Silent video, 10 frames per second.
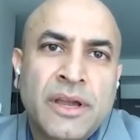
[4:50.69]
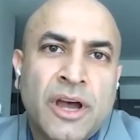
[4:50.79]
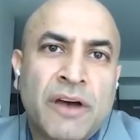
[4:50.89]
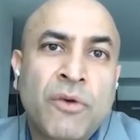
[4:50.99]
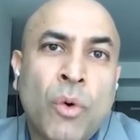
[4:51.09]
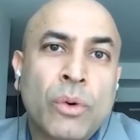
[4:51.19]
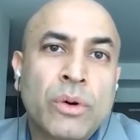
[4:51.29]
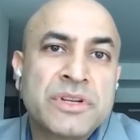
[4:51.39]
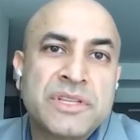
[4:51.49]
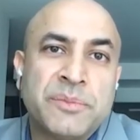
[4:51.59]
of
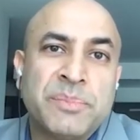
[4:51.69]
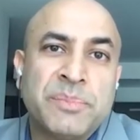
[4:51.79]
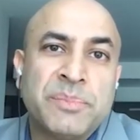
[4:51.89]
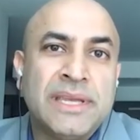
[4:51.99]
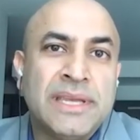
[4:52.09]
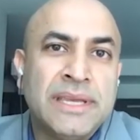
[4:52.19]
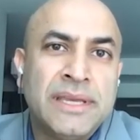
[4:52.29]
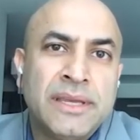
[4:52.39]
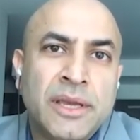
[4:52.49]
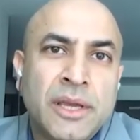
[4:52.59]
course, the
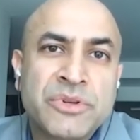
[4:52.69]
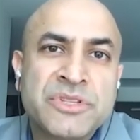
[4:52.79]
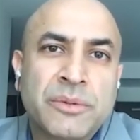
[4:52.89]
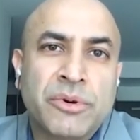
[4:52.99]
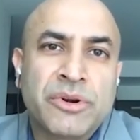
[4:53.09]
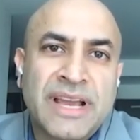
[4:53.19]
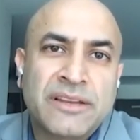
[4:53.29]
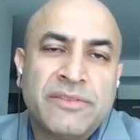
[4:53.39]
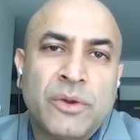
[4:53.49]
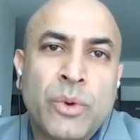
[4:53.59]
PPE, personal
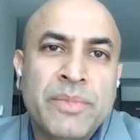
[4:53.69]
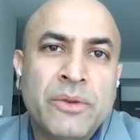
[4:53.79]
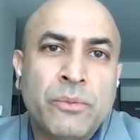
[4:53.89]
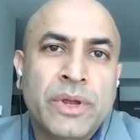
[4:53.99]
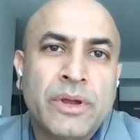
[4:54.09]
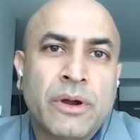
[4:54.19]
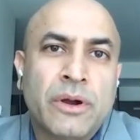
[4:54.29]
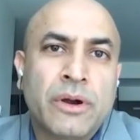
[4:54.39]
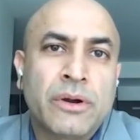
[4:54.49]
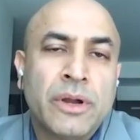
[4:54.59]
protective equipment, we
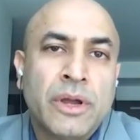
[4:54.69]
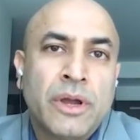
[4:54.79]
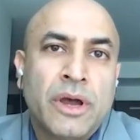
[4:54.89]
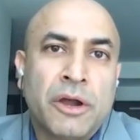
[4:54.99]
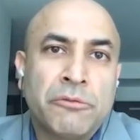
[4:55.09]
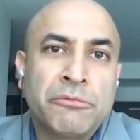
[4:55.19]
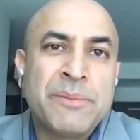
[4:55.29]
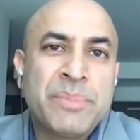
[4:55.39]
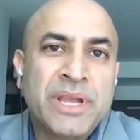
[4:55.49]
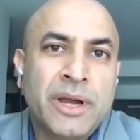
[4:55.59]
are
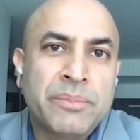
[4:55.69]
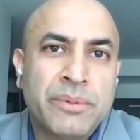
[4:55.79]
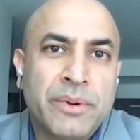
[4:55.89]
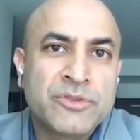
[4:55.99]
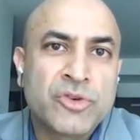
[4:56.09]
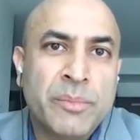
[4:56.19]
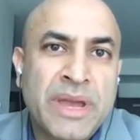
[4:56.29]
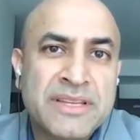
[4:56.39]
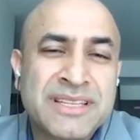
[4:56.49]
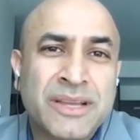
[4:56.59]
ramping up
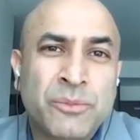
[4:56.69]
tremendously.